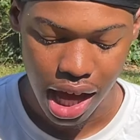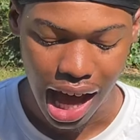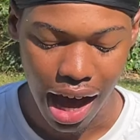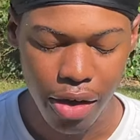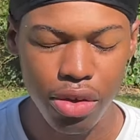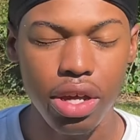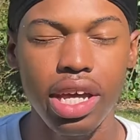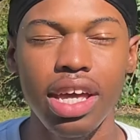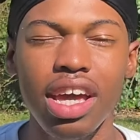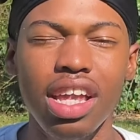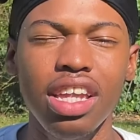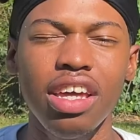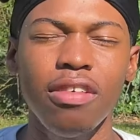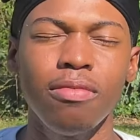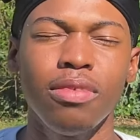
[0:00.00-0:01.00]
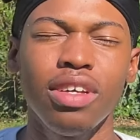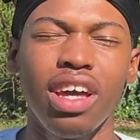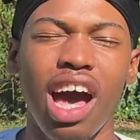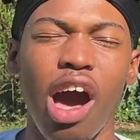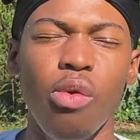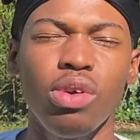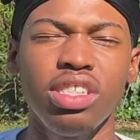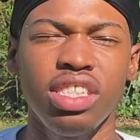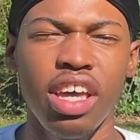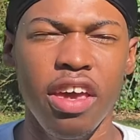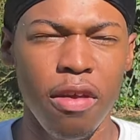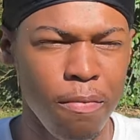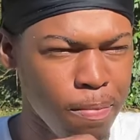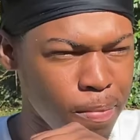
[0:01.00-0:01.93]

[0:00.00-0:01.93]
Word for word: How to heal it? I would say